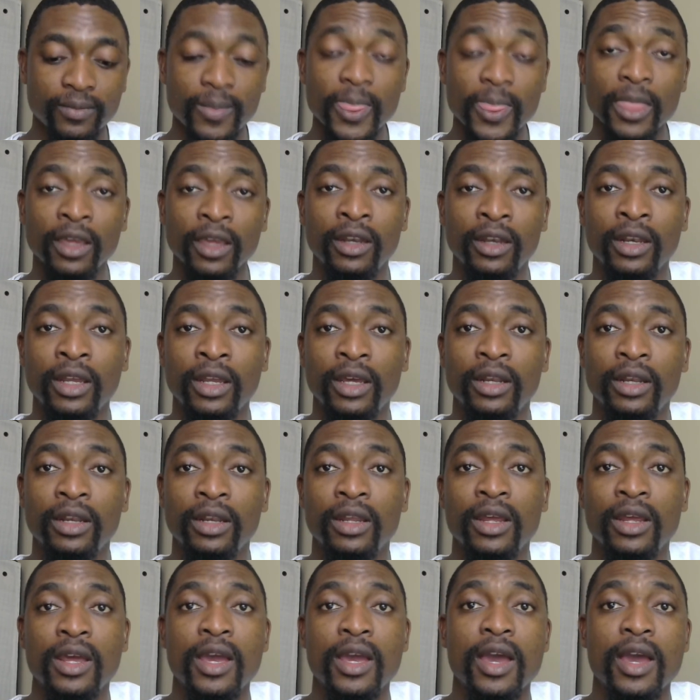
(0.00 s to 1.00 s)
And then
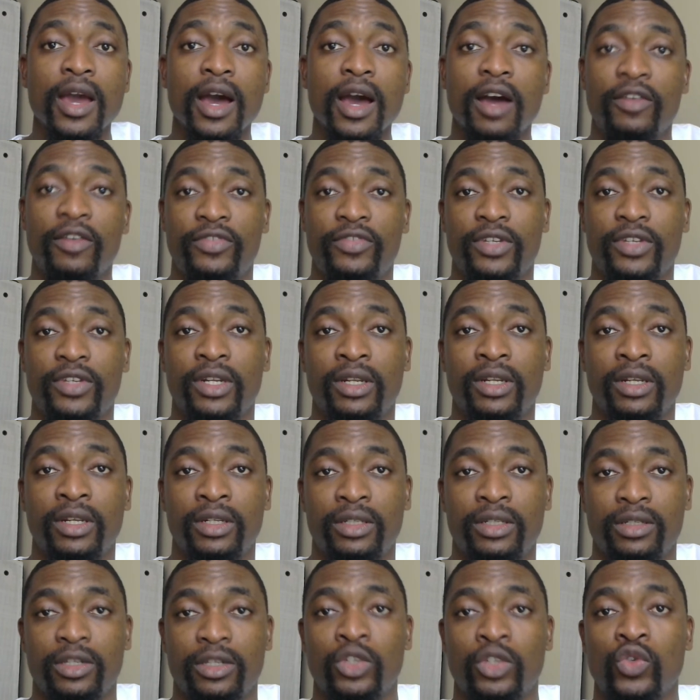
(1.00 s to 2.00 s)
after
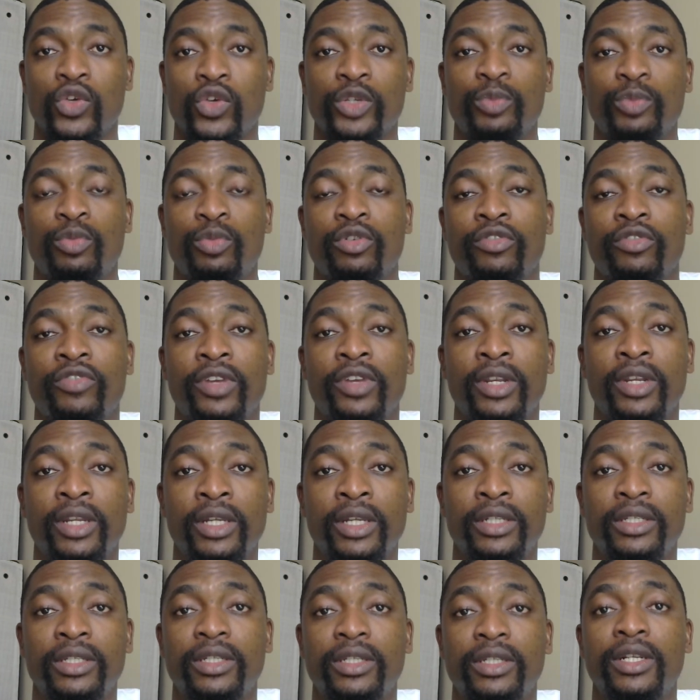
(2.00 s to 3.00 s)
that, it was proven
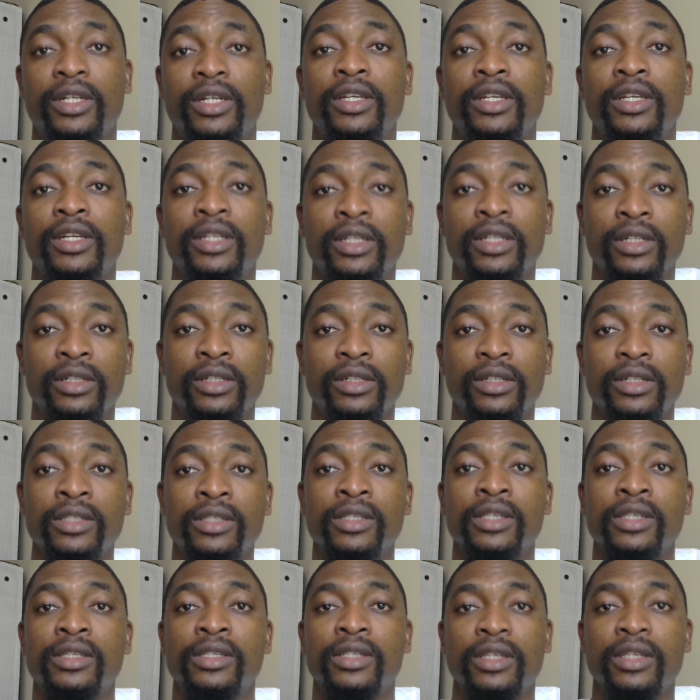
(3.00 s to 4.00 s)
that trading is a
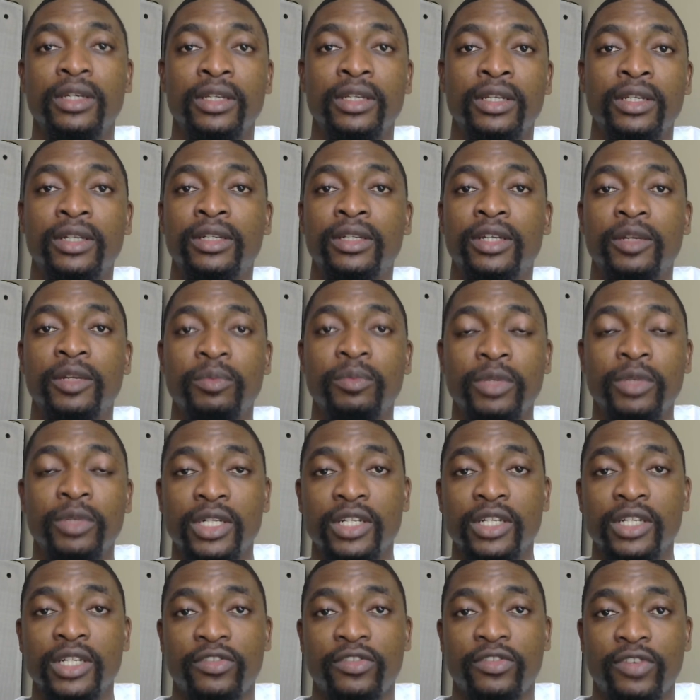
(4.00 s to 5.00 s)
skill that can be
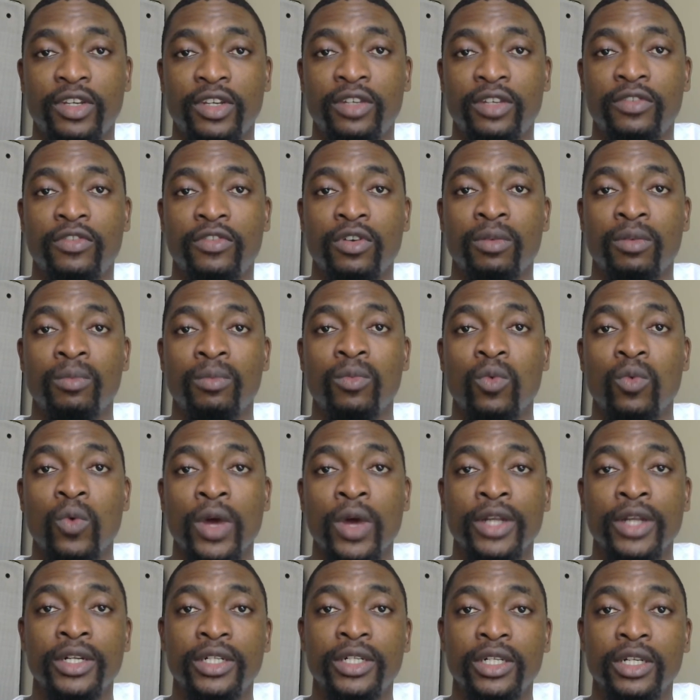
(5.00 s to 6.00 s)
transferred from
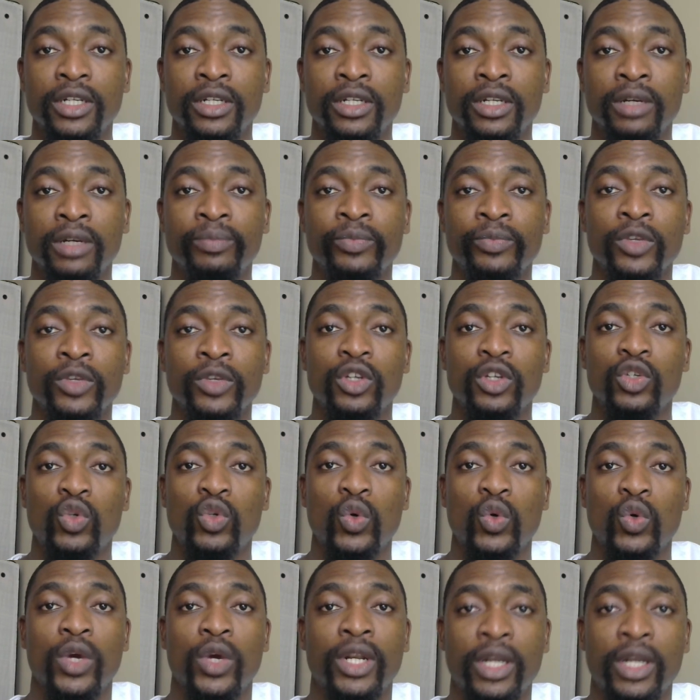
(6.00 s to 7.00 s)
one trader
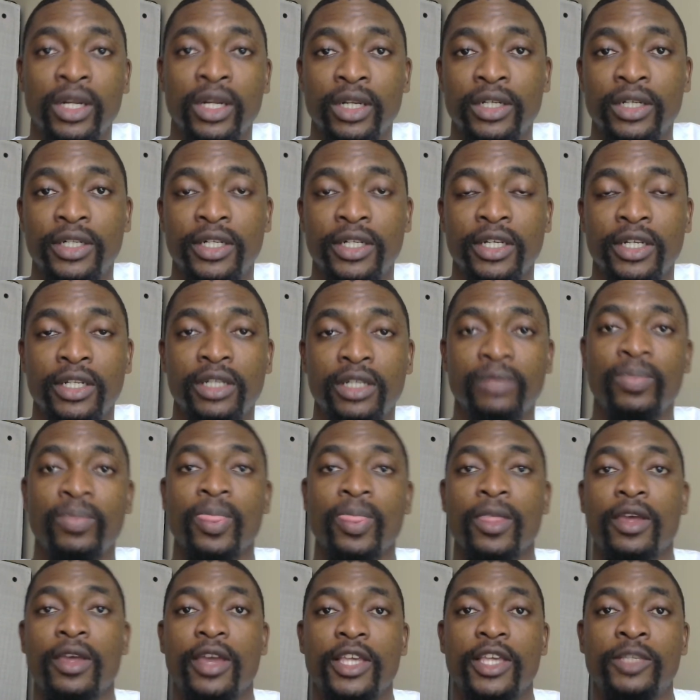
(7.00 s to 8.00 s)
to another trade,
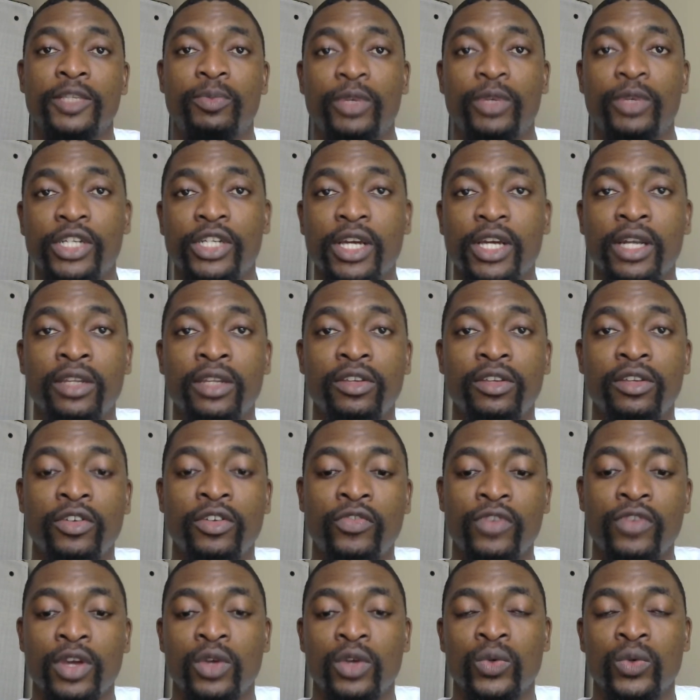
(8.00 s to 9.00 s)
especially if
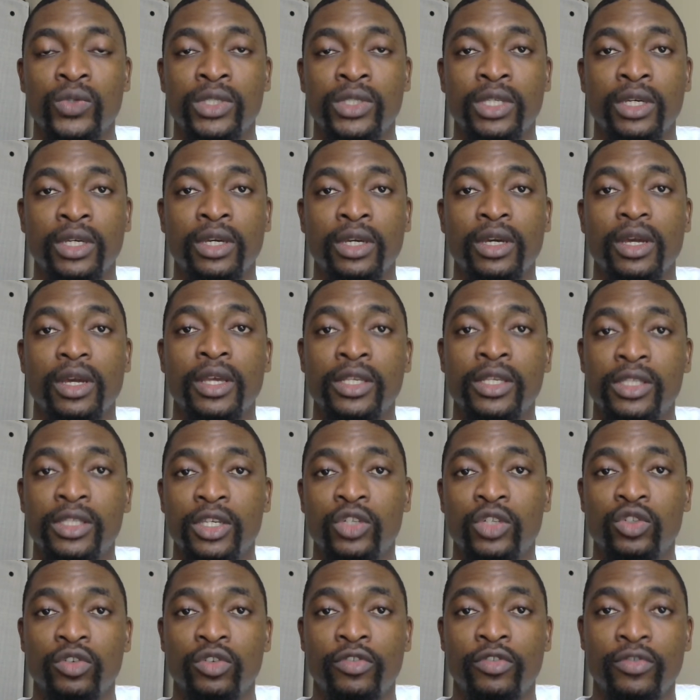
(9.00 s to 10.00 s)
you're using a
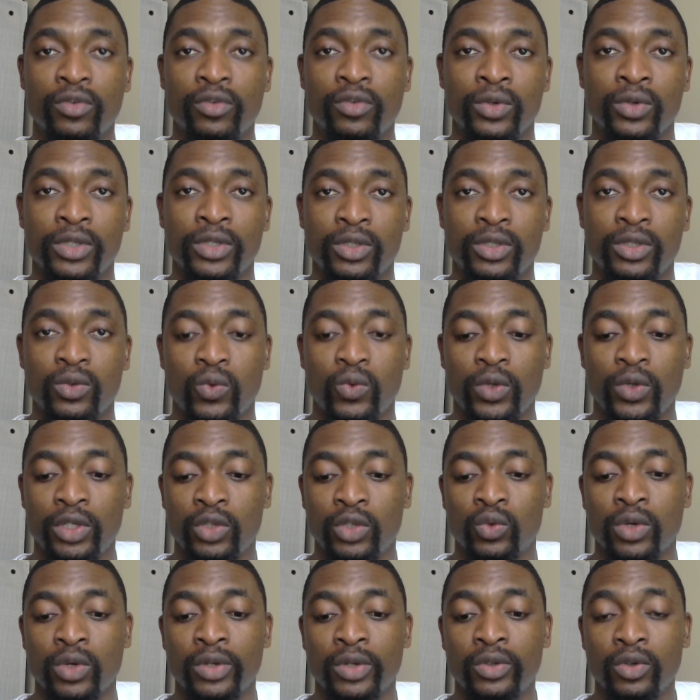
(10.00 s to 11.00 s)
set of rules, which is
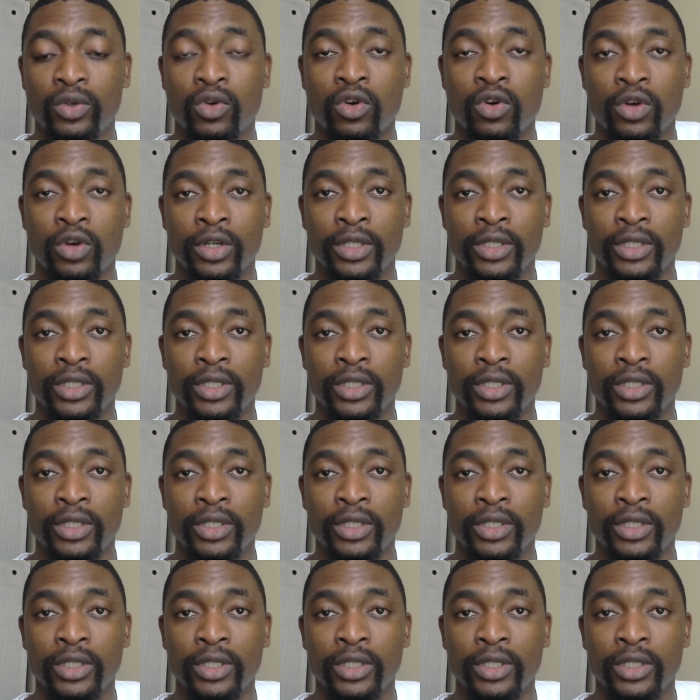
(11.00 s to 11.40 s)
what you call,